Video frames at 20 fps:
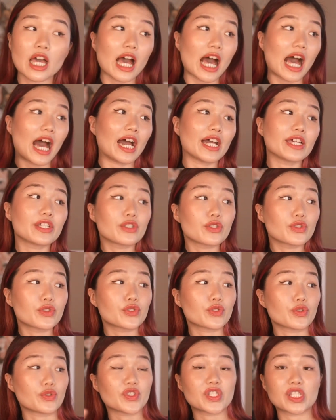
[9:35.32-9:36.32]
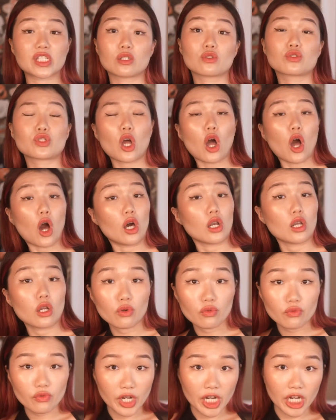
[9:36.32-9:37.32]
I used to still
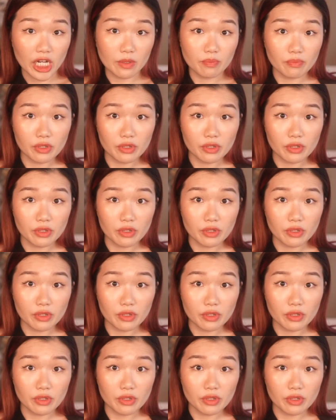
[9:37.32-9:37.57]
tolerate